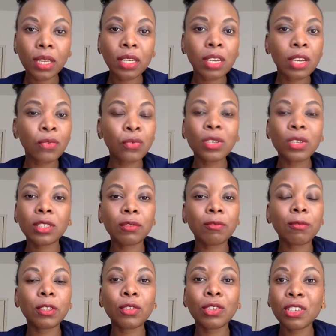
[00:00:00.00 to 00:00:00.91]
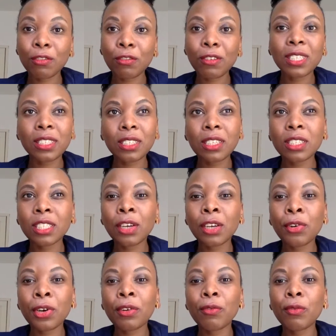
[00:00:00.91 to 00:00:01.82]
in the 20, 21st
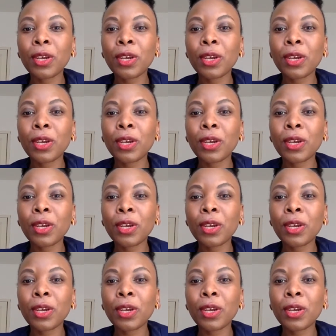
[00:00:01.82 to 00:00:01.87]
century.